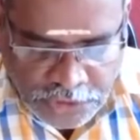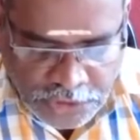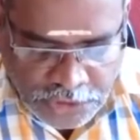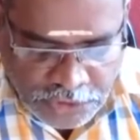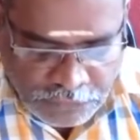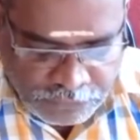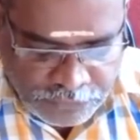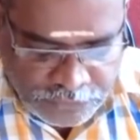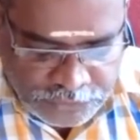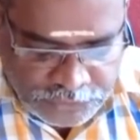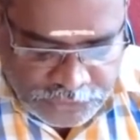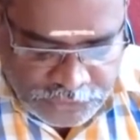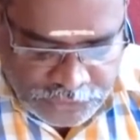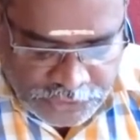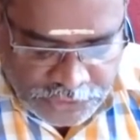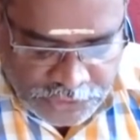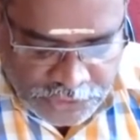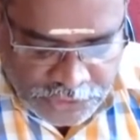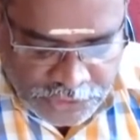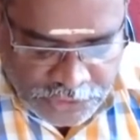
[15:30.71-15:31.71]
refers the
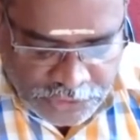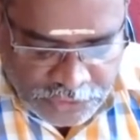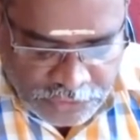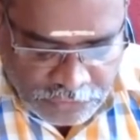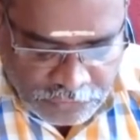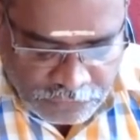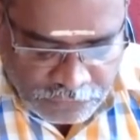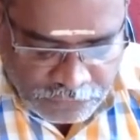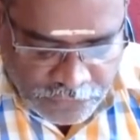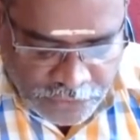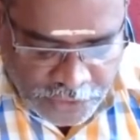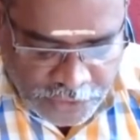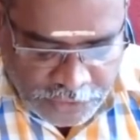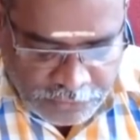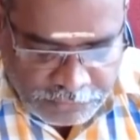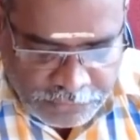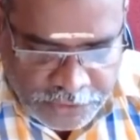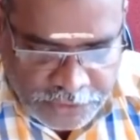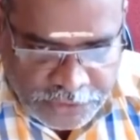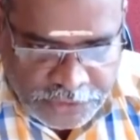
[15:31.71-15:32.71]
degree of
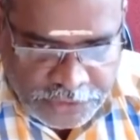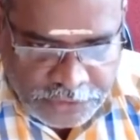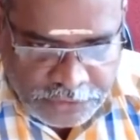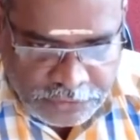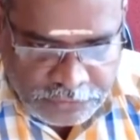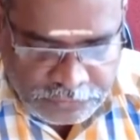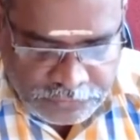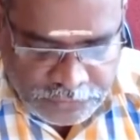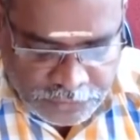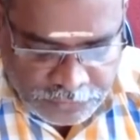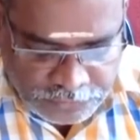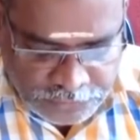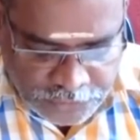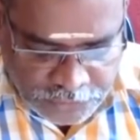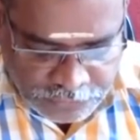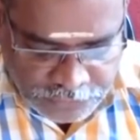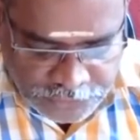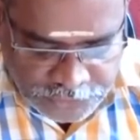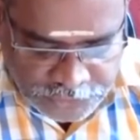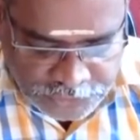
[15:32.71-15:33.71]
variability of the
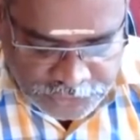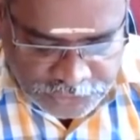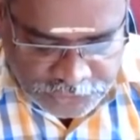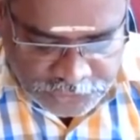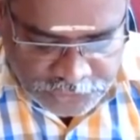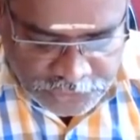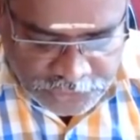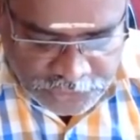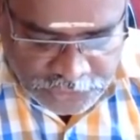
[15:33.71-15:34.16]
observation.